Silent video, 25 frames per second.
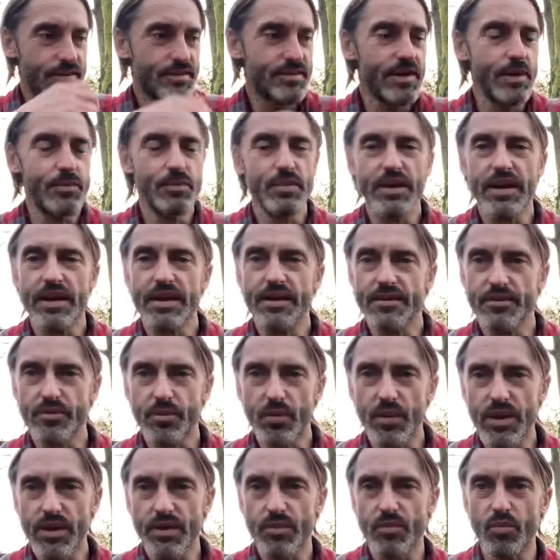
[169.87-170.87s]
some days
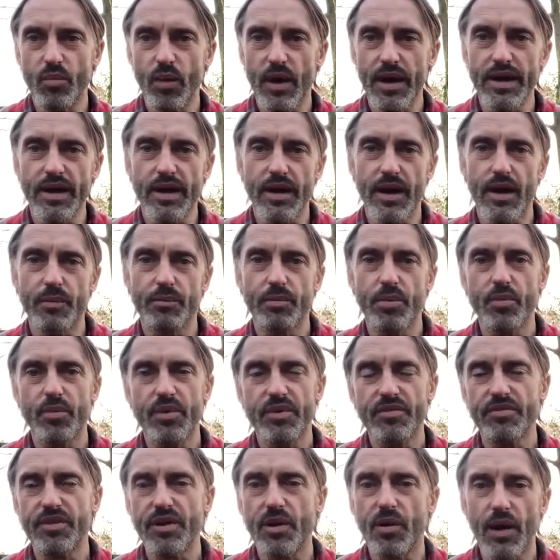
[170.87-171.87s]
we can wake up and
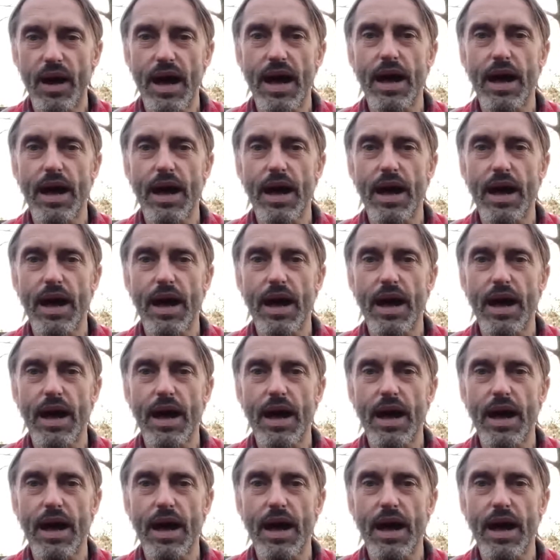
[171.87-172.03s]
we feel